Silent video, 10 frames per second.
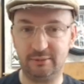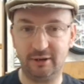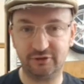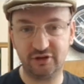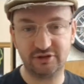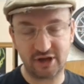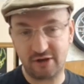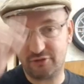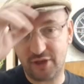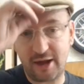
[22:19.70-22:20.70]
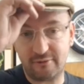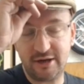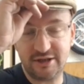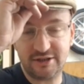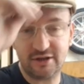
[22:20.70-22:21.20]
well done, so for that
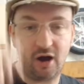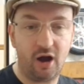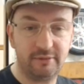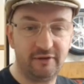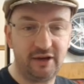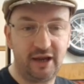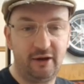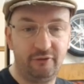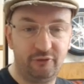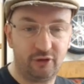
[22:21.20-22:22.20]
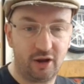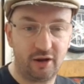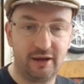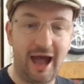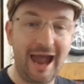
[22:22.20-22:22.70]
reason I'm giving it a
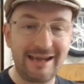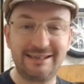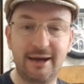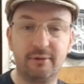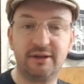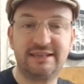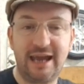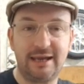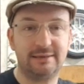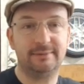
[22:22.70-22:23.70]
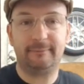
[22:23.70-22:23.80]
full-on 8 out of 10.